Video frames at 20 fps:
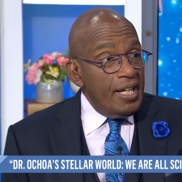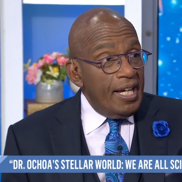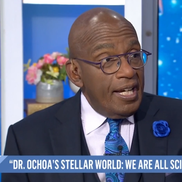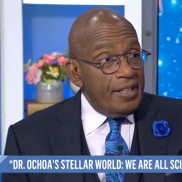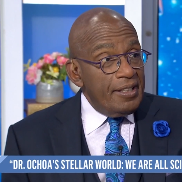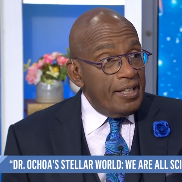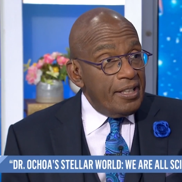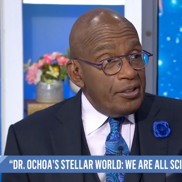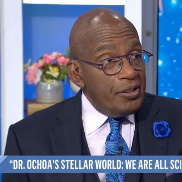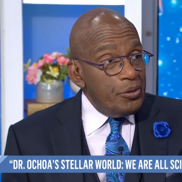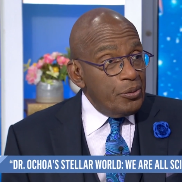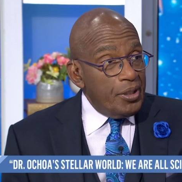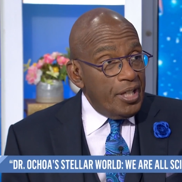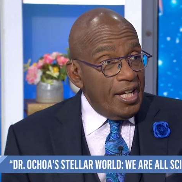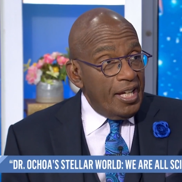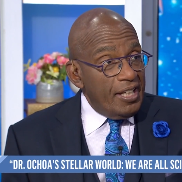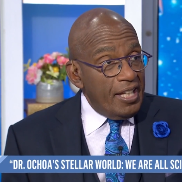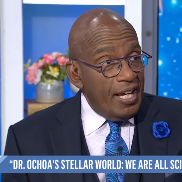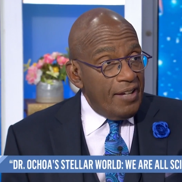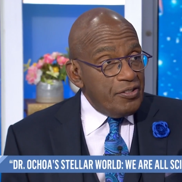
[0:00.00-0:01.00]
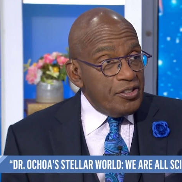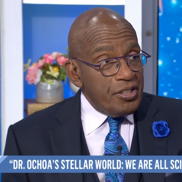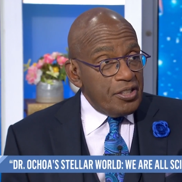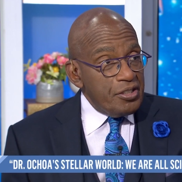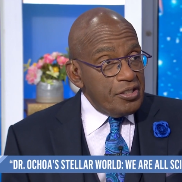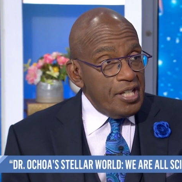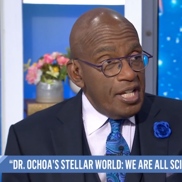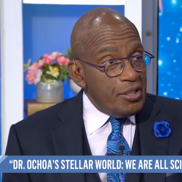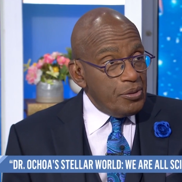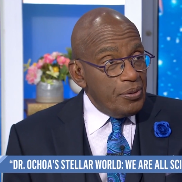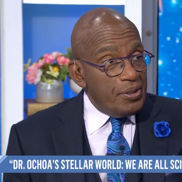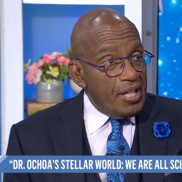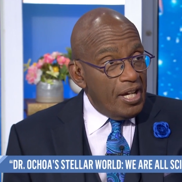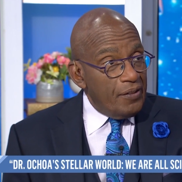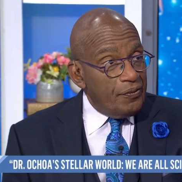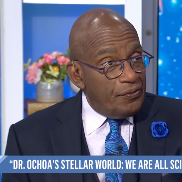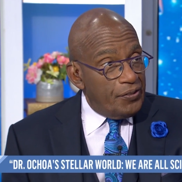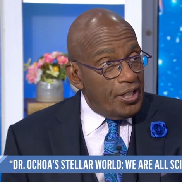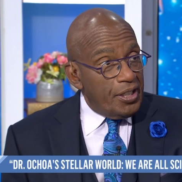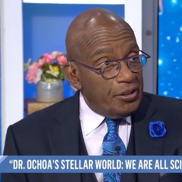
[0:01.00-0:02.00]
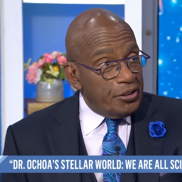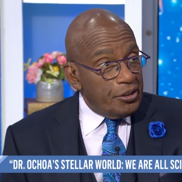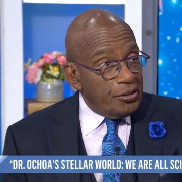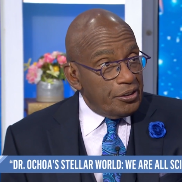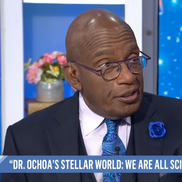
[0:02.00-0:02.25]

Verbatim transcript: and that you can't have success without failure in